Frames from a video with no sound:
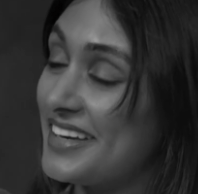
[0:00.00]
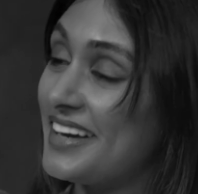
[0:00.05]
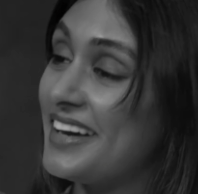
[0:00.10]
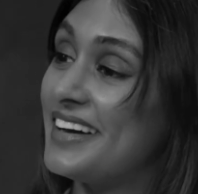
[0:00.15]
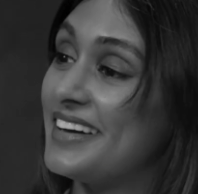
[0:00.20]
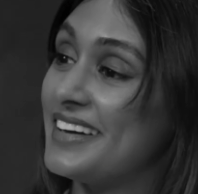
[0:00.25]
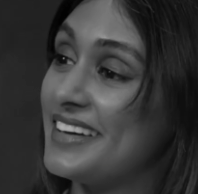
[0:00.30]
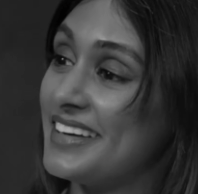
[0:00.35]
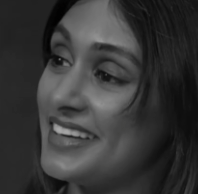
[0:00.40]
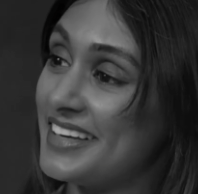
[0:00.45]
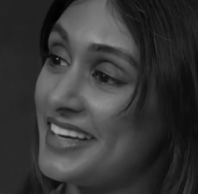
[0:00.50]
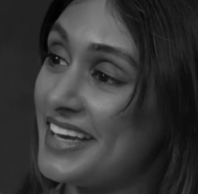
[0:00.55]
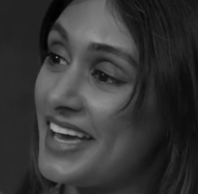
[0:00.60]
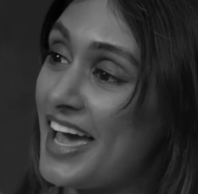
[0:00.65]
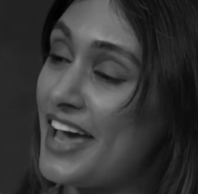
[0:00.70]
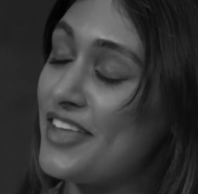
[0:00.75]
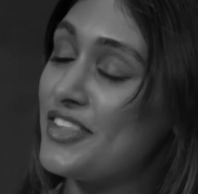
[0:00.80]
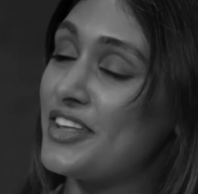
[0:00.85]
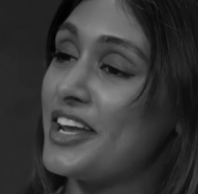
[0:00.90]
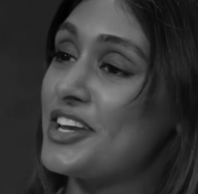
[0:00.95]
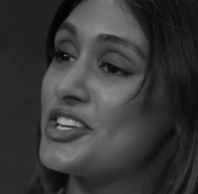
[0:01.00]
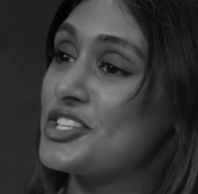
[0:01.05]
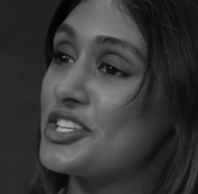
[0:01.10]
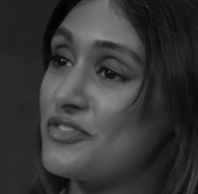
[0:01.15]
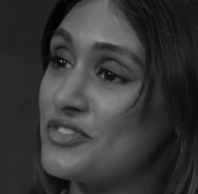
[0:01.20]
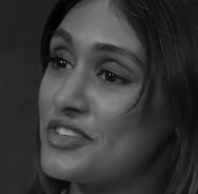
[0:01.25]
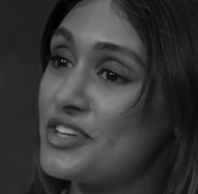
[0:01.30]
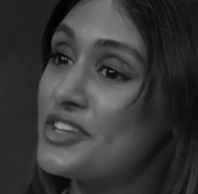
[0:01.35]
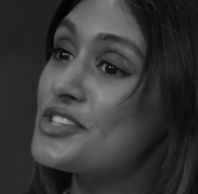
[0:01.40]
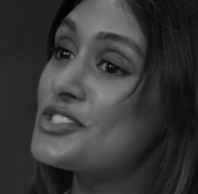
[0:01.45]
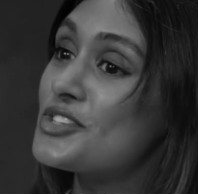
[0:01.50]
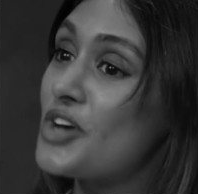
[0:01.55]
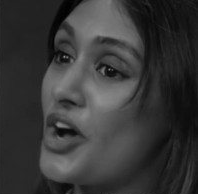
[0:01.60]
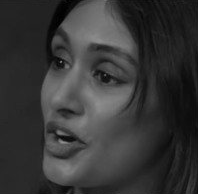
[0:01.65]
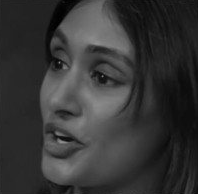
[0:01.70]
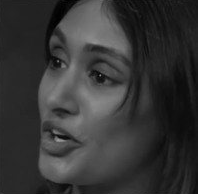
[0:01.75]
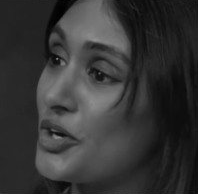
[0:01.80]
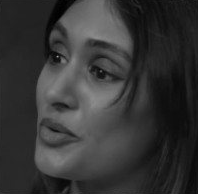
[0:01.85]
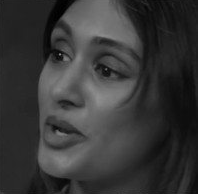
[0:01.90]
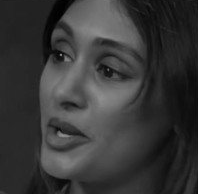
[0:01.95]
yeah. And then I shifted to
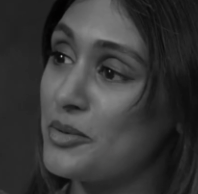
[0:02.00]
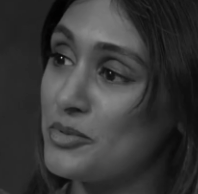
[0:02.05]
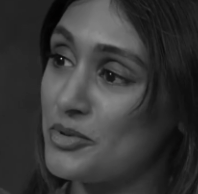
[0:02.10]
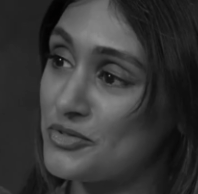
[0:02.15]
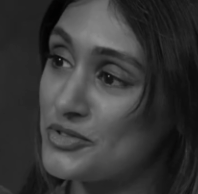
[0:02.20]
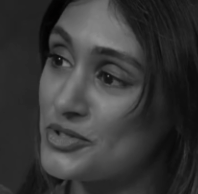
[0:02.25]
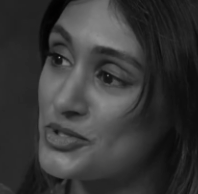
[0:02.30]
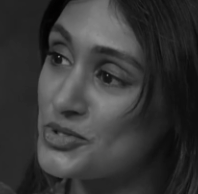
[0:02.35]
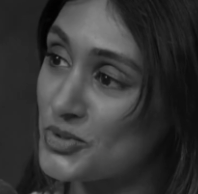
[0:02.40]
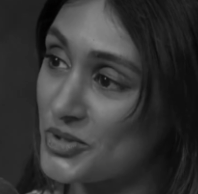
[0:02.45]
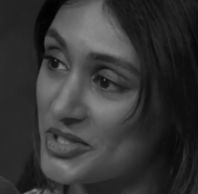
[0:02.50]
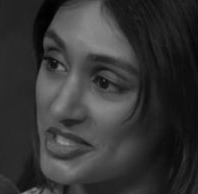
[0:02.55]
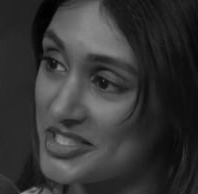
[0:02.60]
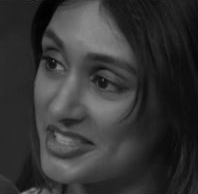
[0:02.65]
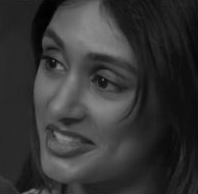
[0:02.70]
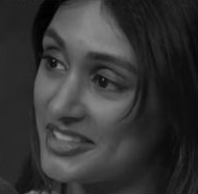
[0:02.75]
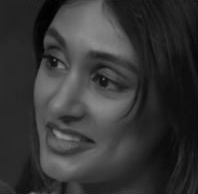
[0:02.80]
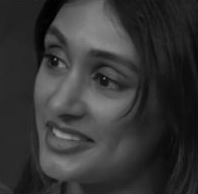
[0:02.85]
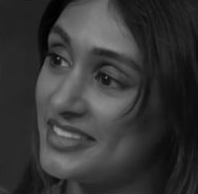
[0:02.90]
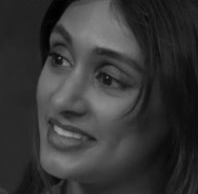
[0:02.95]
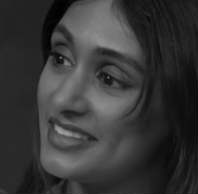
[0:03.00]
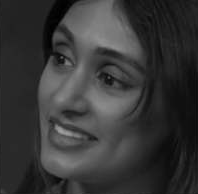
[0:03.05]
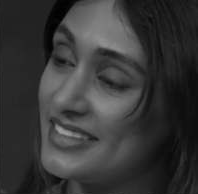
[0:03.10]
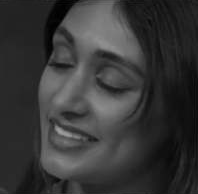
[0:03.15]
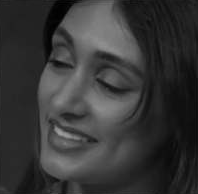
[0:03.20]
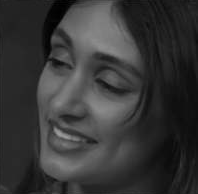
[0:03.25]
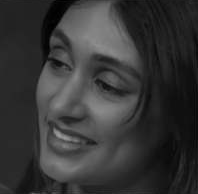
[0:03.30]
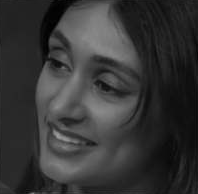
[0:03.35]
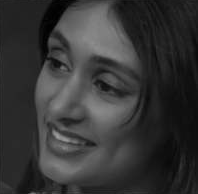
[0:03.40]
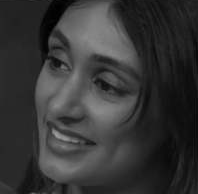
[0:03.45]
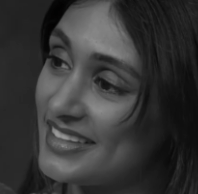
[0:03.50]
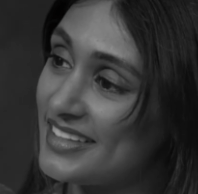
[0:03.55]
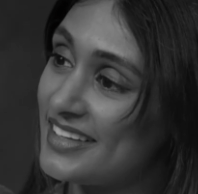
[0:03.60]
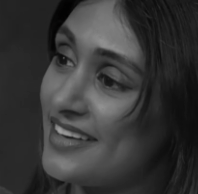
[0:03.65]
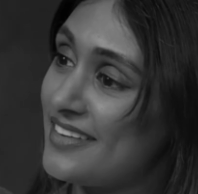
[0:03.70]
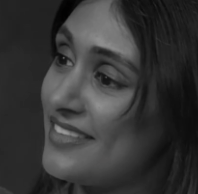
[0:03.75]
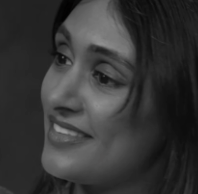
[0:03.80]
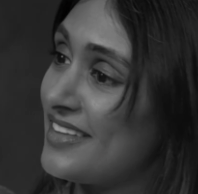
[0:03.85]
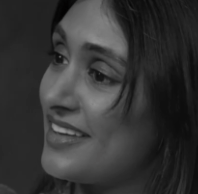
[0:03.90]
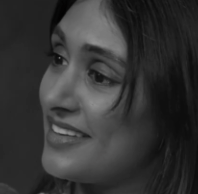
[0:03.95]
soccer when I moved to Georgia,
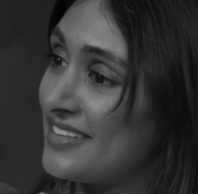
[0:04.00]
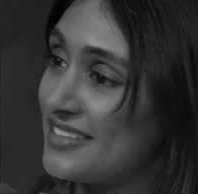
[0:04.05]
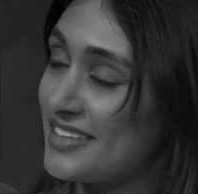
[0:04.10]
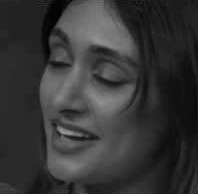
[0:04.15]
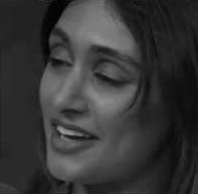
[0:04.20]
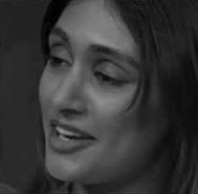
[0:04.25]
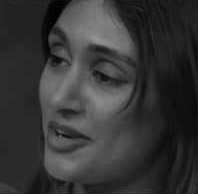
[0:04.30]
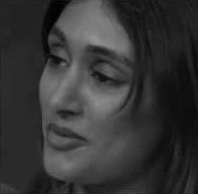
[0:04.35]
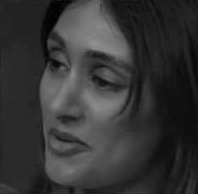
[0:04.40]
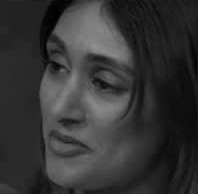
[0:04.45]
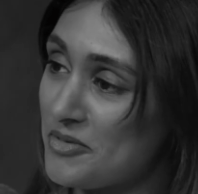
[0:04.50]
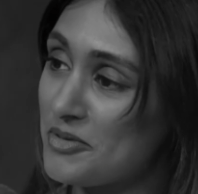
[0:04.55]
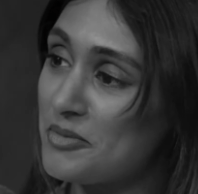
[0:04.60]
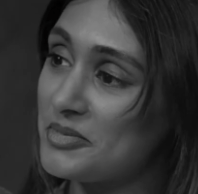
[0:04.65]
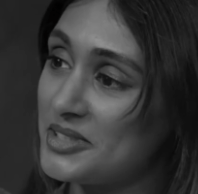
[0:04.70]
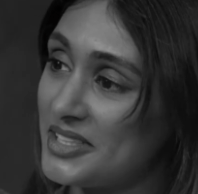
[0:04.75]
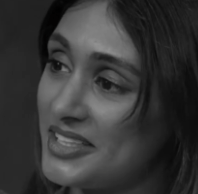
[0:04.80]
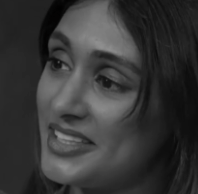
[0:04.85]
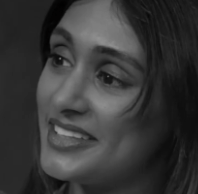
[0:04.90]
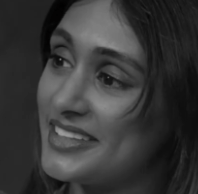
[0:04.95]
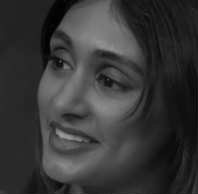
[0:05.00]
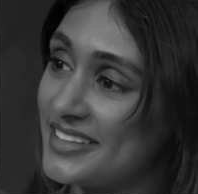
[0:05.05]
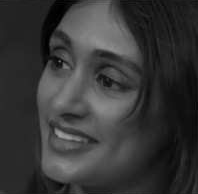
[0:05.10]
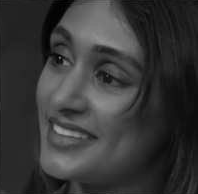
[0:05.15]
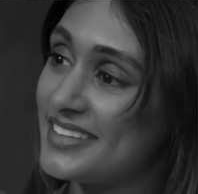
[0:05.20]
and then kinda went from there.